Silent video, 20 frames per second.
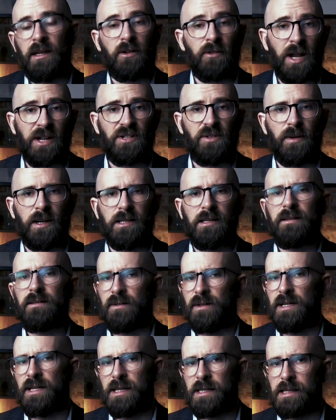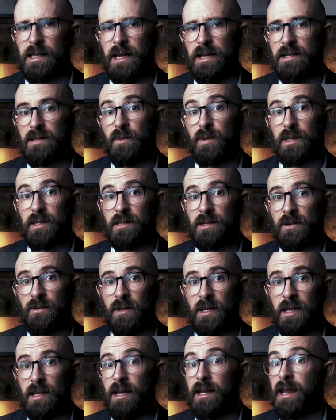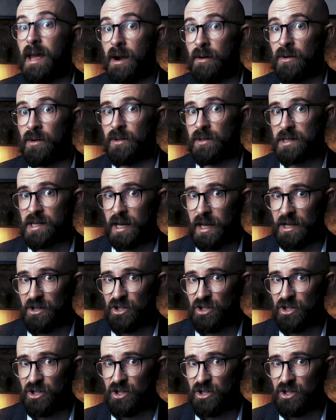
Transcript: He graduated three years later with a degree in aeronautical